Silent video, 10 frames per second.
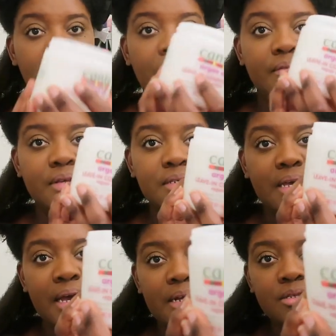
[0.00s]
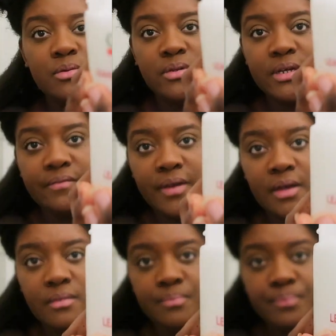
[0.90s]
of this Cantu
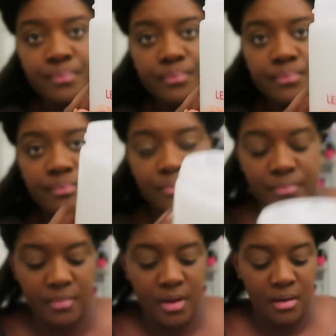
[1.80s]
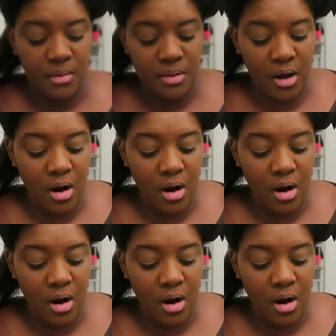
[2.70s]
leave-in with the